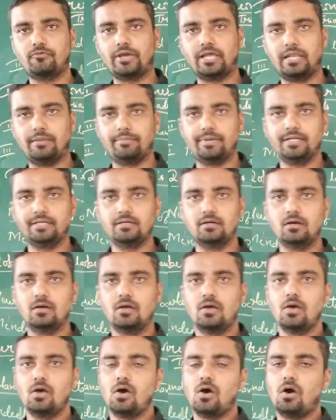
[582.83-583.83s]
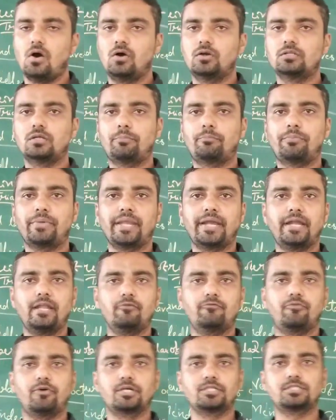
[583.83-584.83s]
element or the
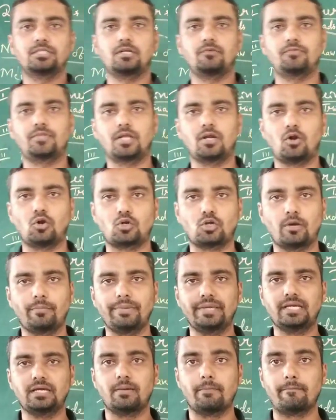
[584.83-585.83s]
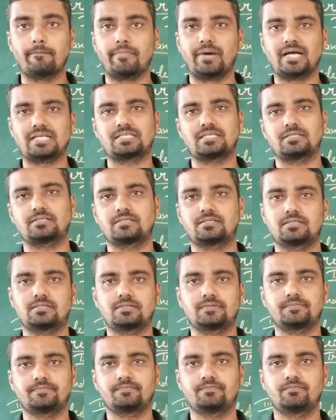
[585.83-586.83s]
periodic function of their atomic masses.
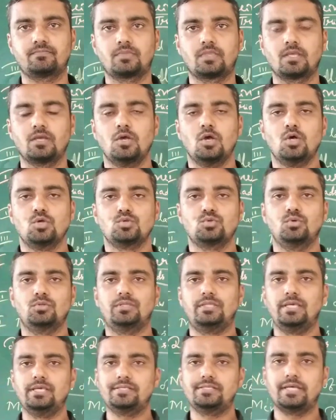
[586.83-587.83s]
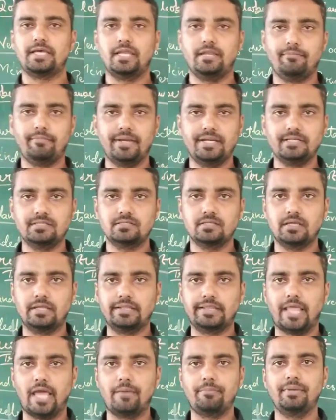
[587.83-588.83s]
So these elements
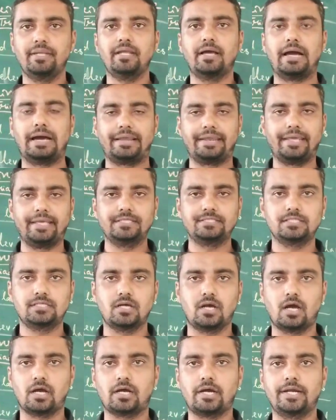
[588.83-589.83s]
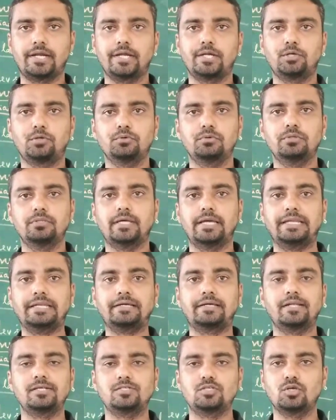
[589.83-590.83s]
they have been arranged according to the
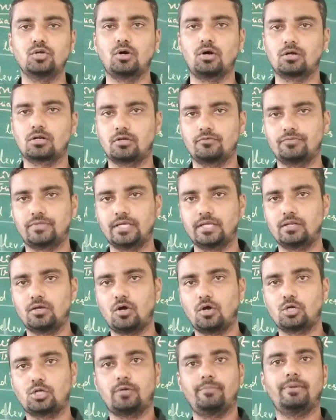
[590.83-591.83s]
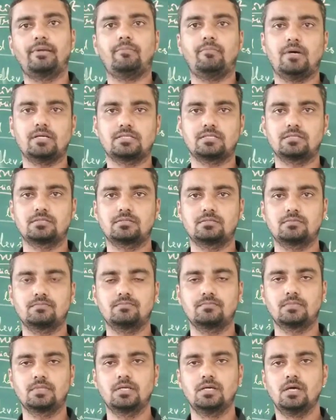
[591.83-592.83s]
increasing order of their atomic masses.
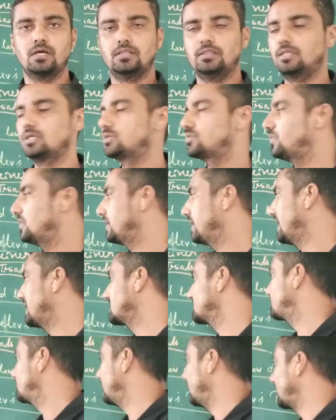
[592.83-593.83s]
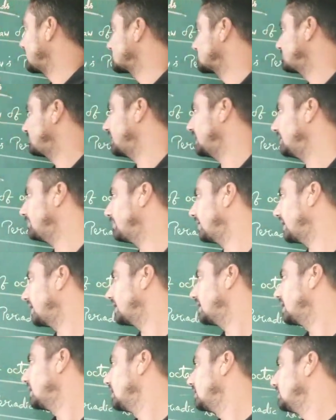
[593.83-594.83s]
This one has been explained by
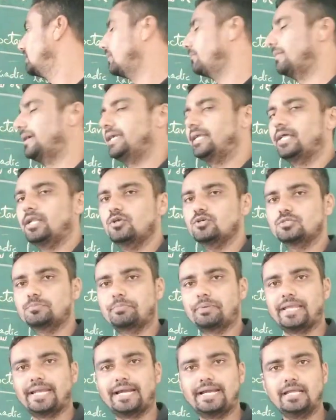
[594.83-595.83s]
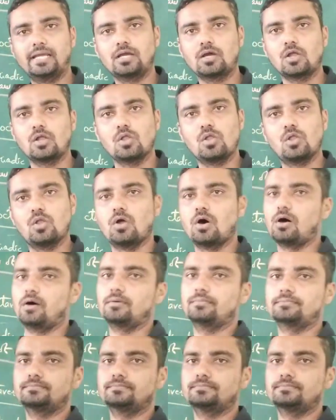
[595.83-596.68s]
the Mendeleev's periodic law.